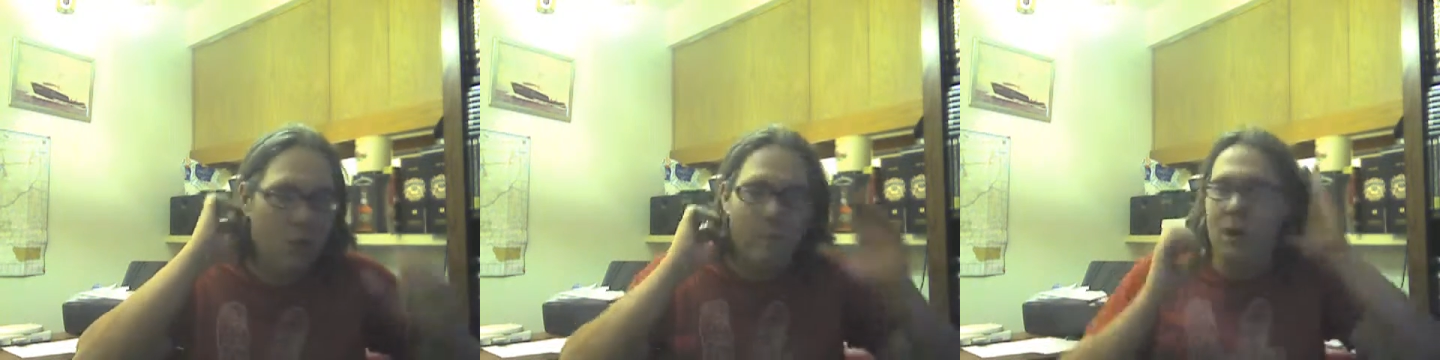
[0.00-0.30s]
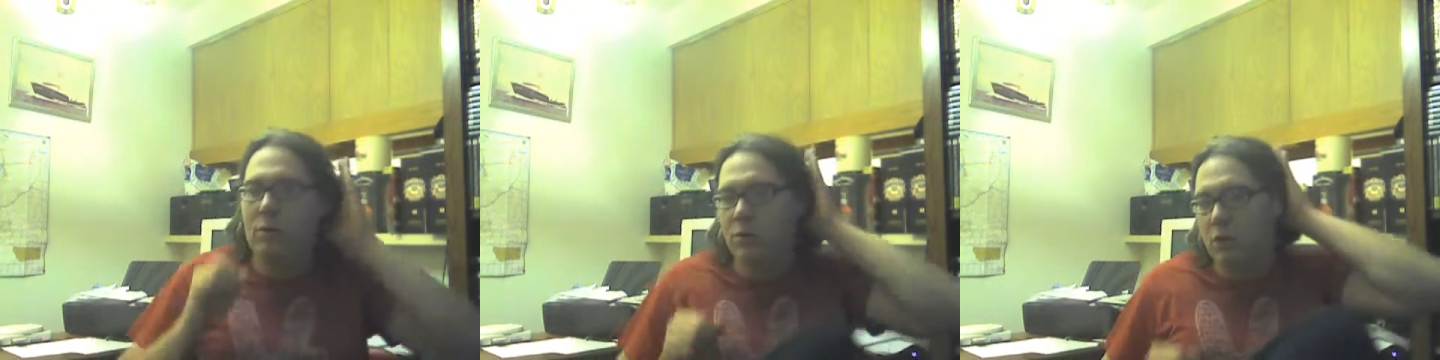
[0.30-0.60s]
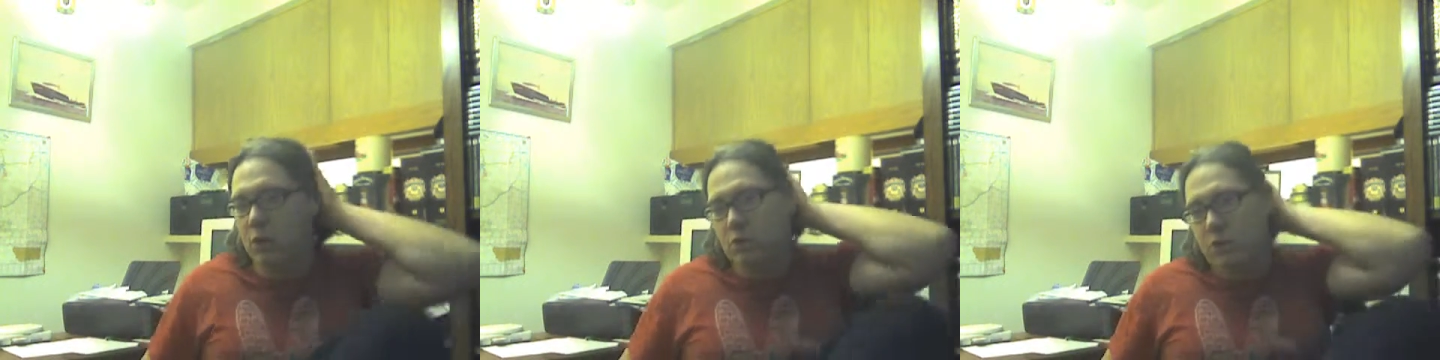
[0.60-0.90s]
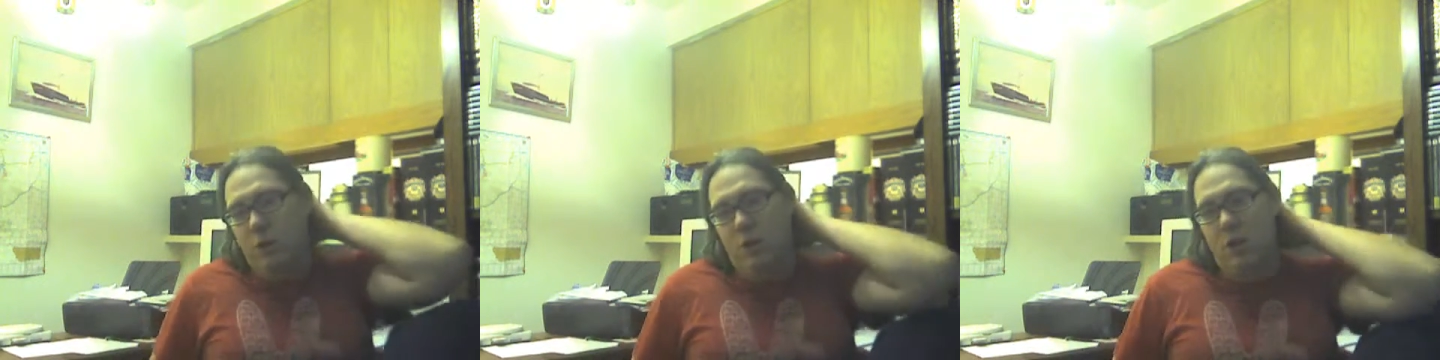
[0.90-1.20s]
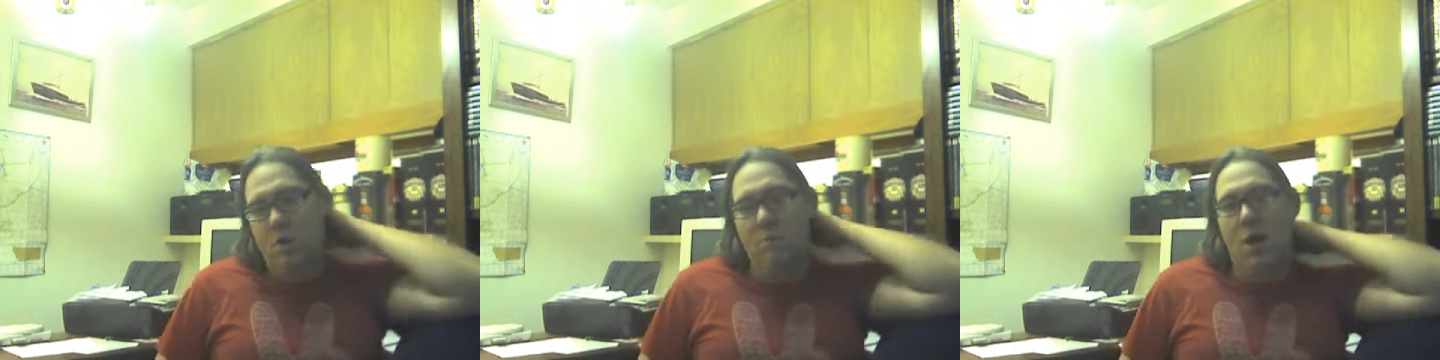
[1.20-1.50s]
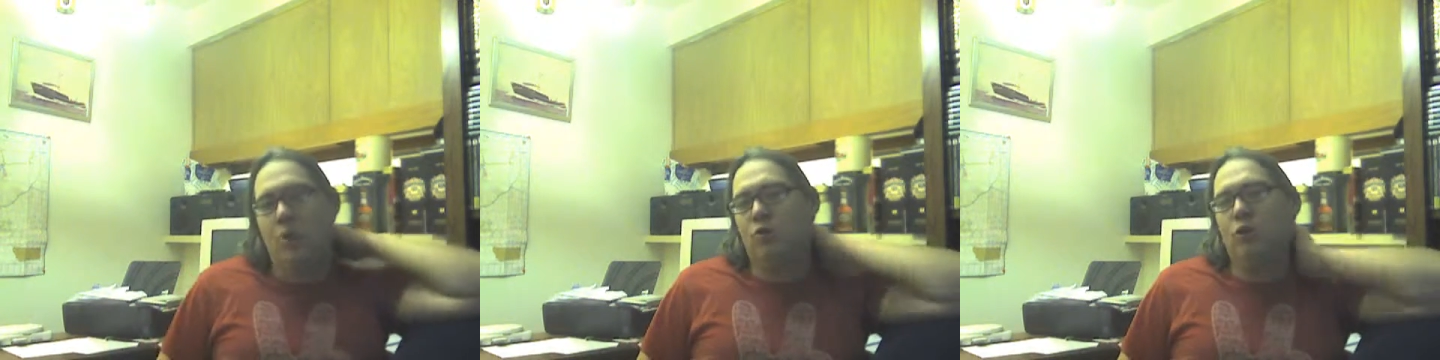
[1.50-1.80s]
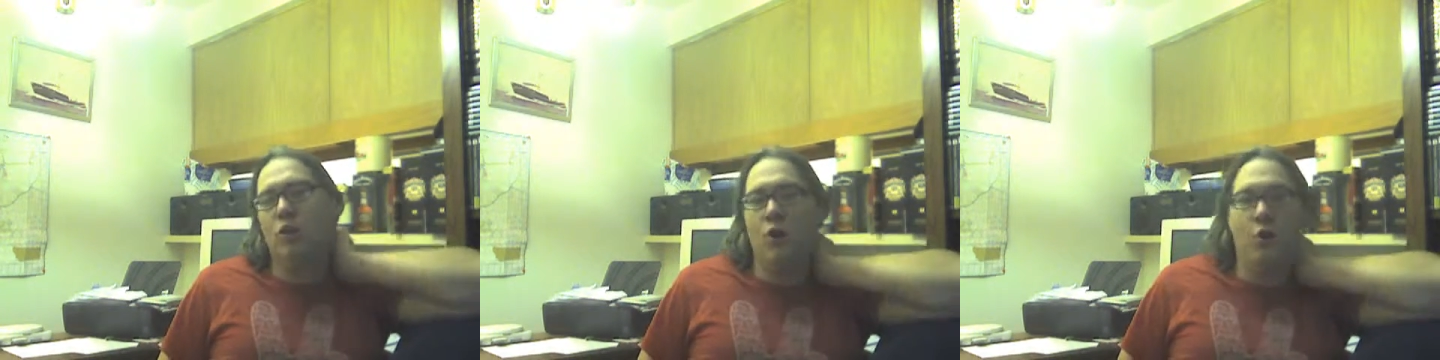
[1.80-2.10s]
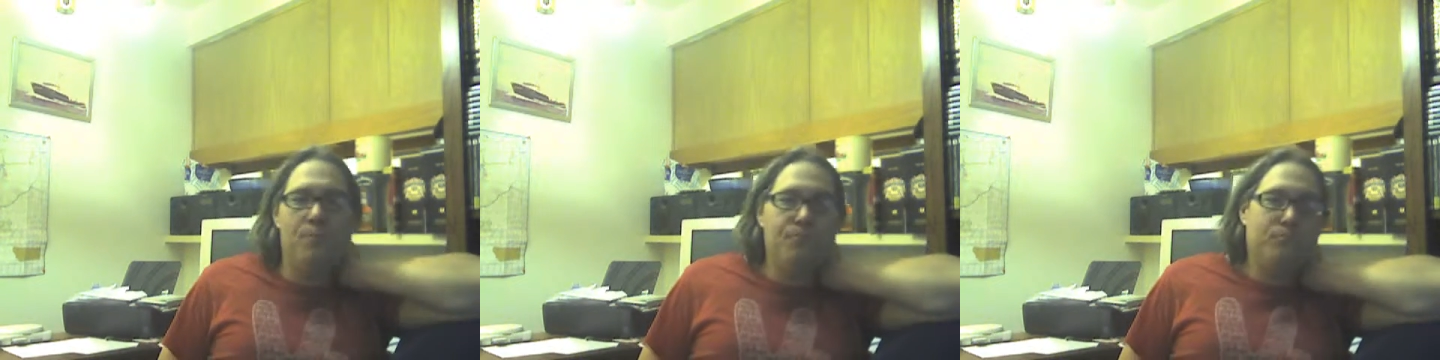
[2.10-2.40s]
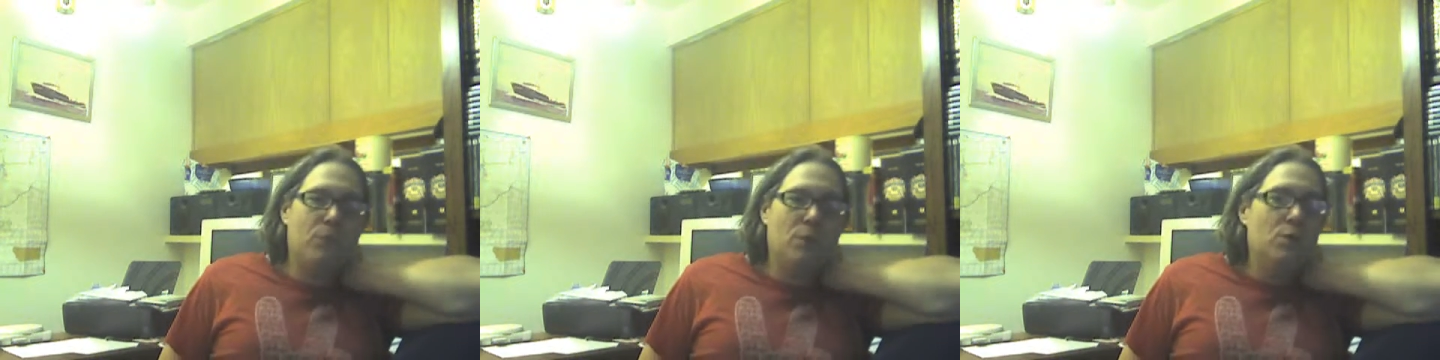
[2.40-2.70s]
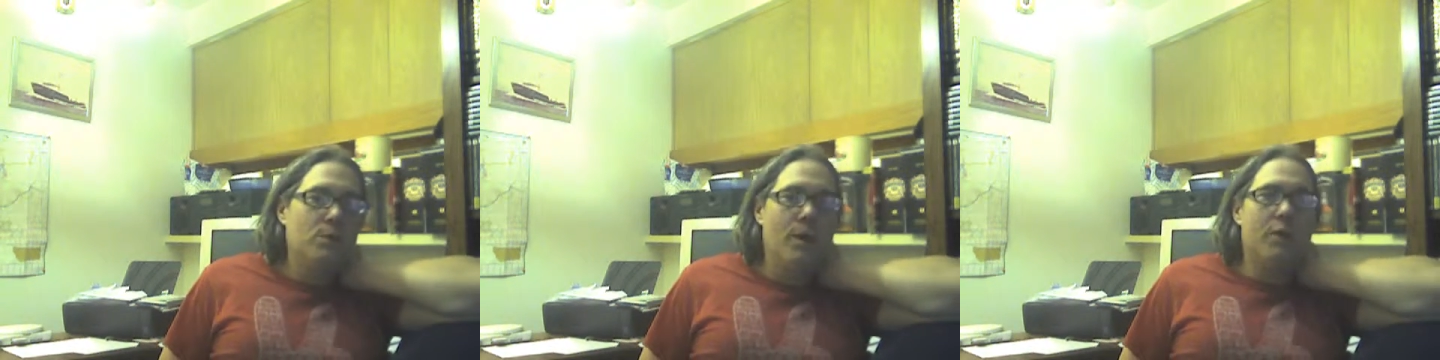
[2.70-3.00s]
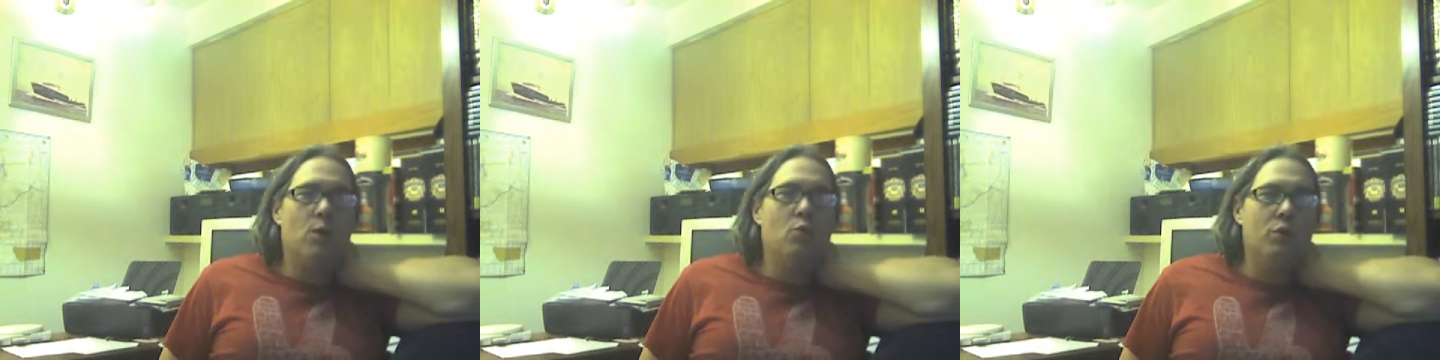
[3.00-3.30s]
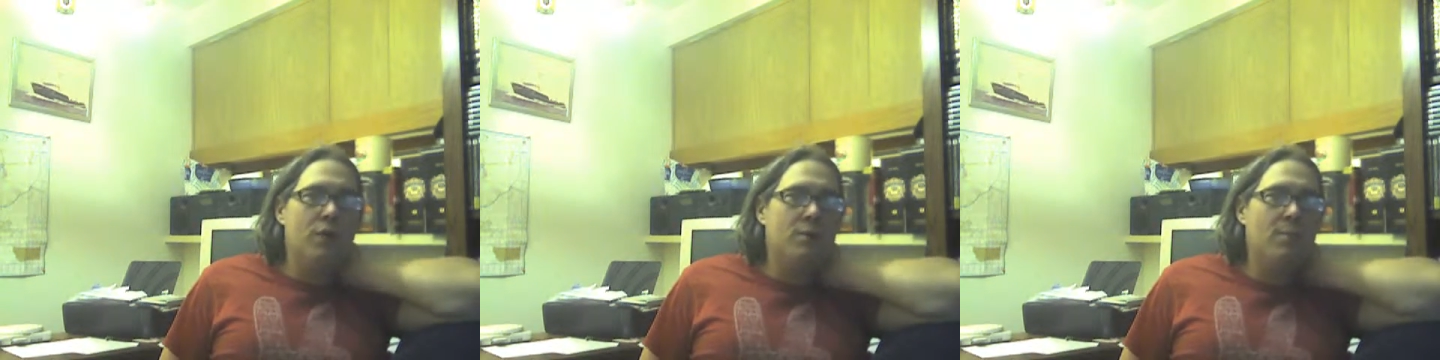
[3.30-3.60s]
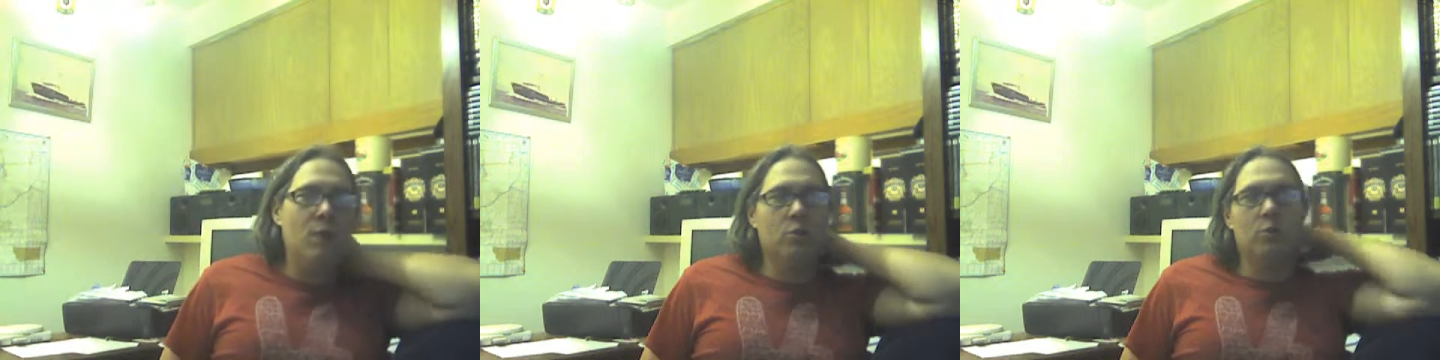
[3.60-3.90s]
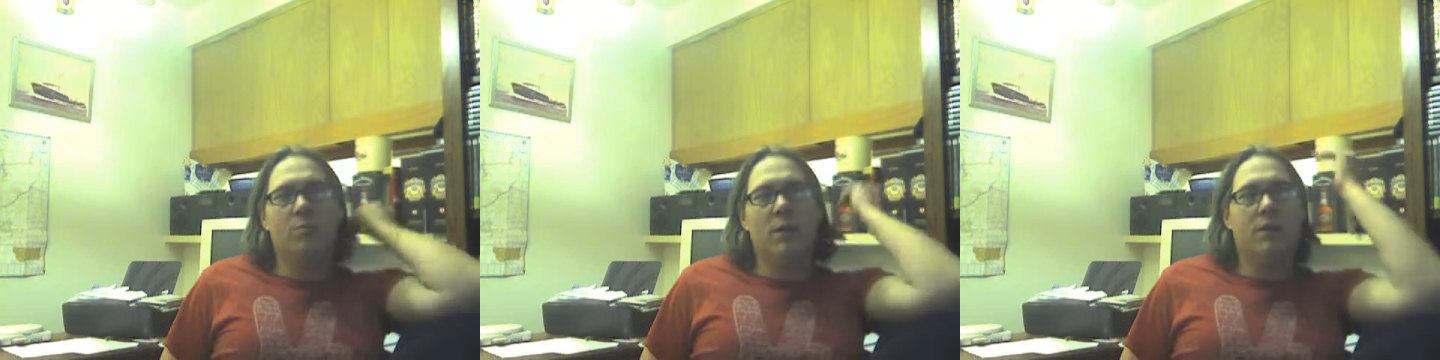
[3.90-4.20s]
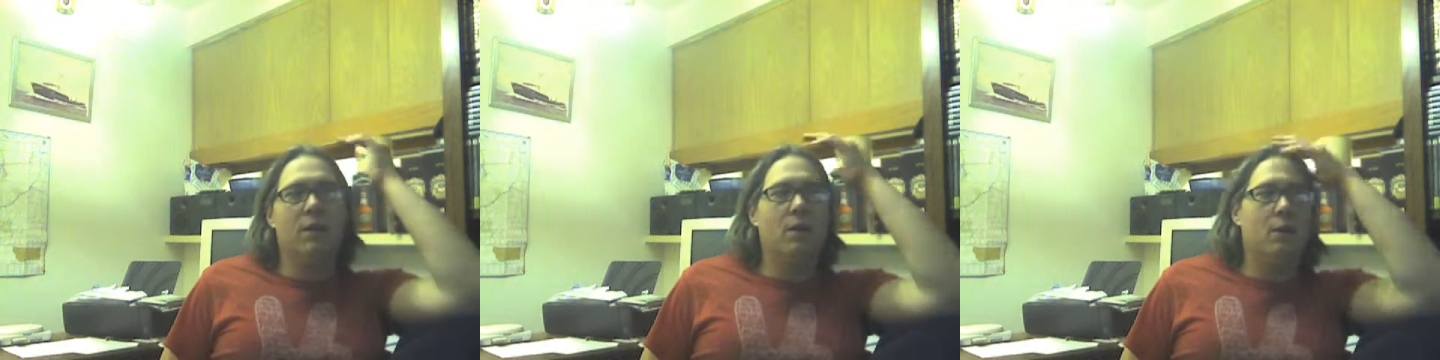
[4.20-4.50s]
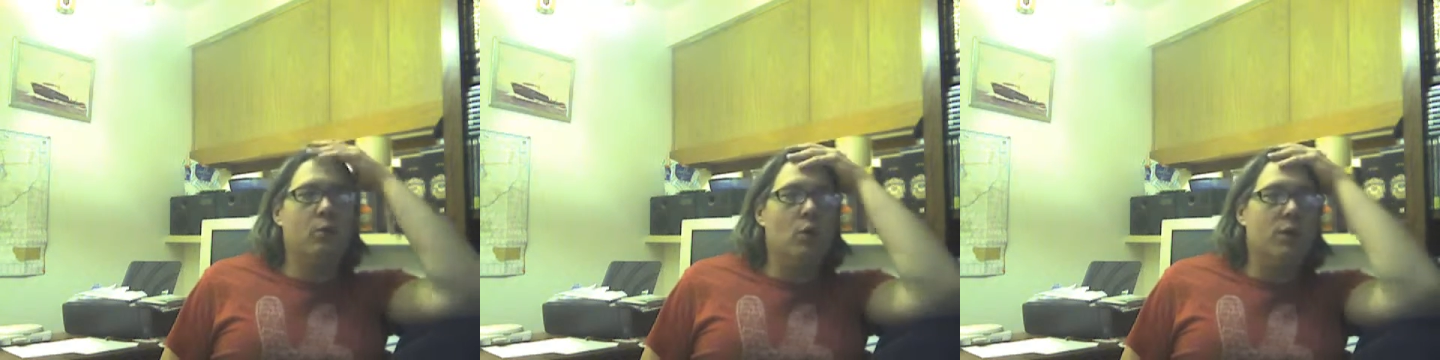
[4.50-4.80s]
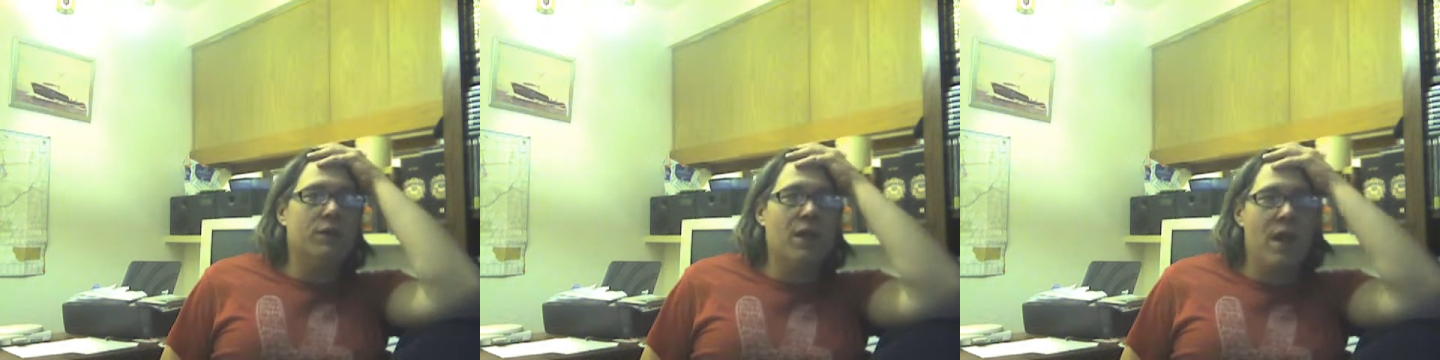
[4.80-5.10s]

come out, and it goes to your email. So you might get one email, or you might get uh, one a